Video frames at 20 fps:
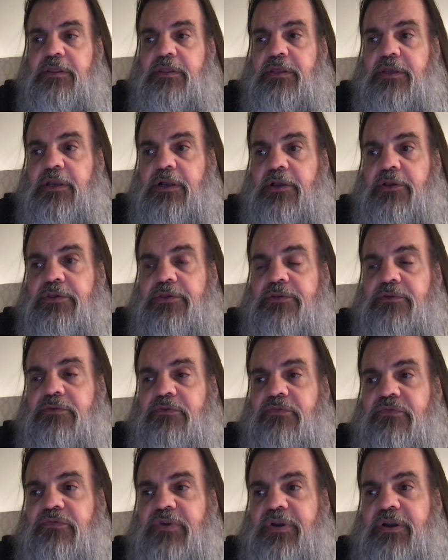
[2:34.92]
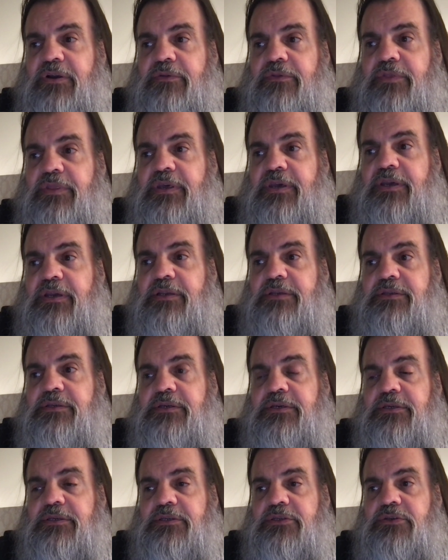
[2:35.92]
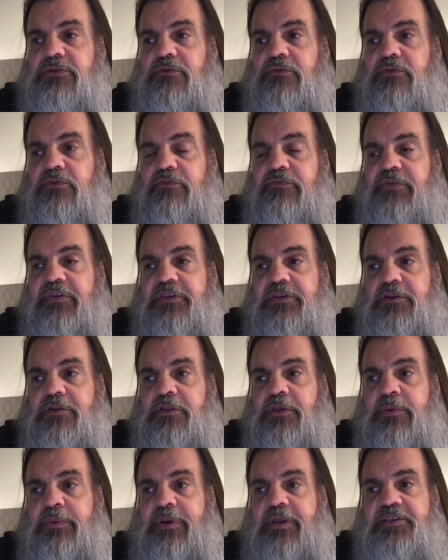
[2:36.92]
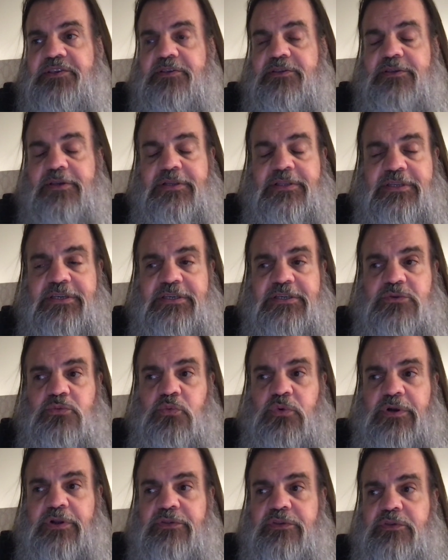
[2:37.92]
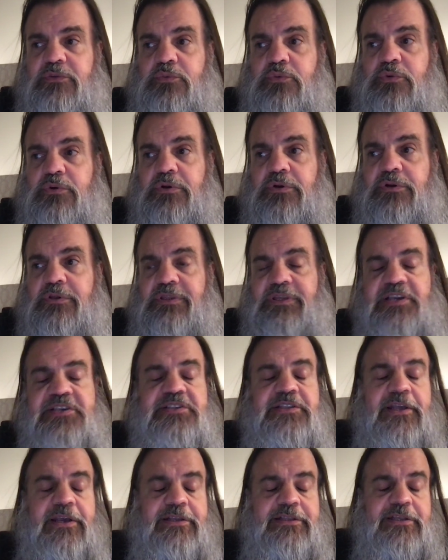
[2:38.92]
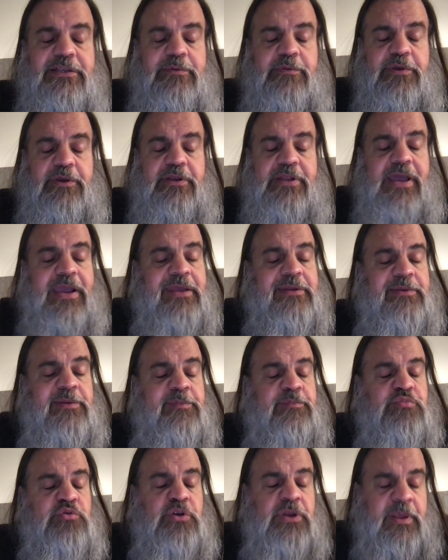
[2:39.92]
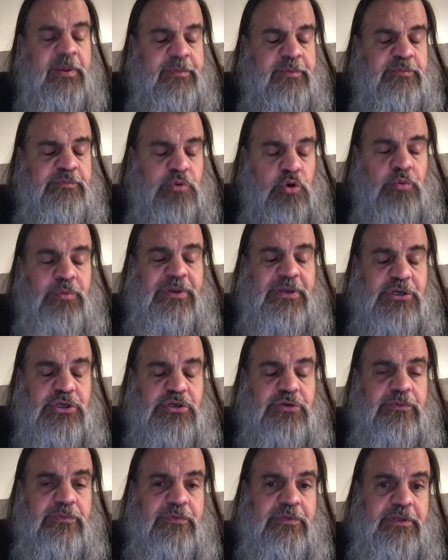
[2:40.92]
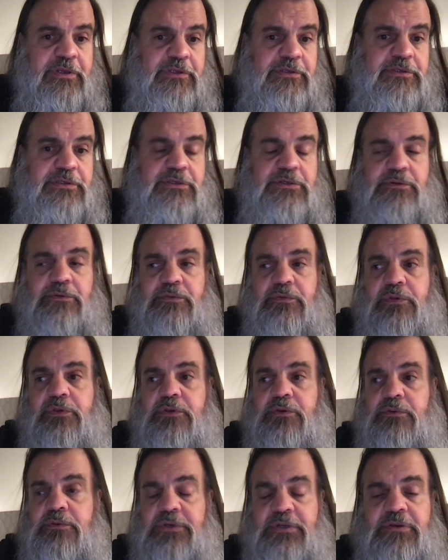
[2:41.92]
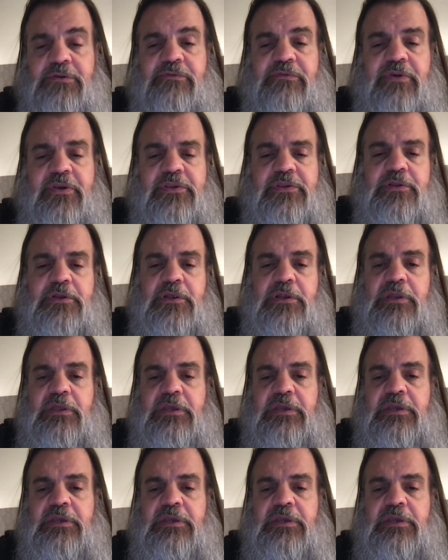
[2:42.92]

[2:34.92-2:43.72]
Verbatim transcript: They also found that uh, students who visited the Oasis at least once were less likely to be on academic probation than students who didn't visit it.